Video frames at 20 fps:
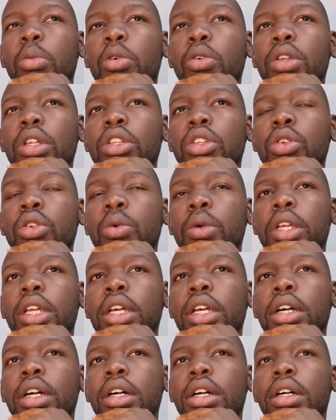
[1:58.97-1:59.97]
only
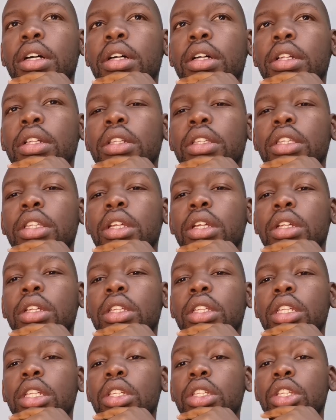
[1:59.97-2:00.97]
doing
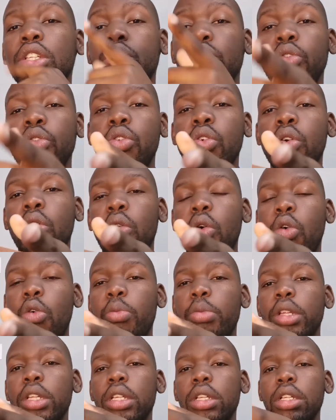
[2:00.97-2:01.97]
the New York
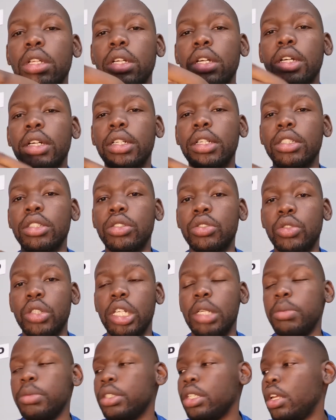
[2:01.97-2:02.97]
Open
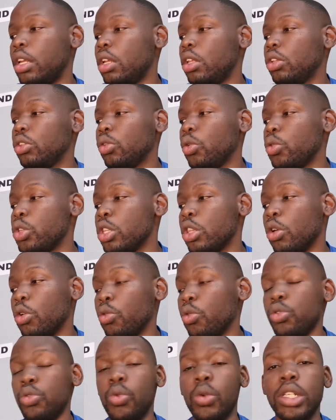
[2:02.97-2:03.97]
streams. Those are the
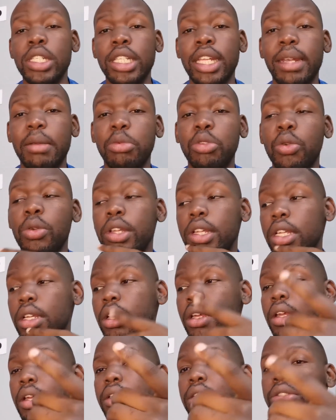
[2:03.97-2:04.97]
only ones that I'm doing.
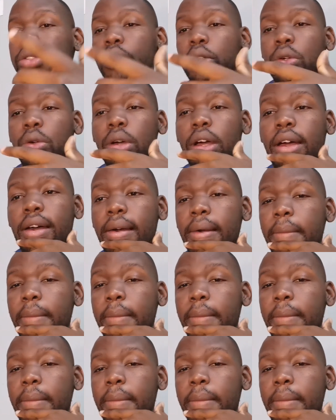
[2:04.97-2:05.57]
So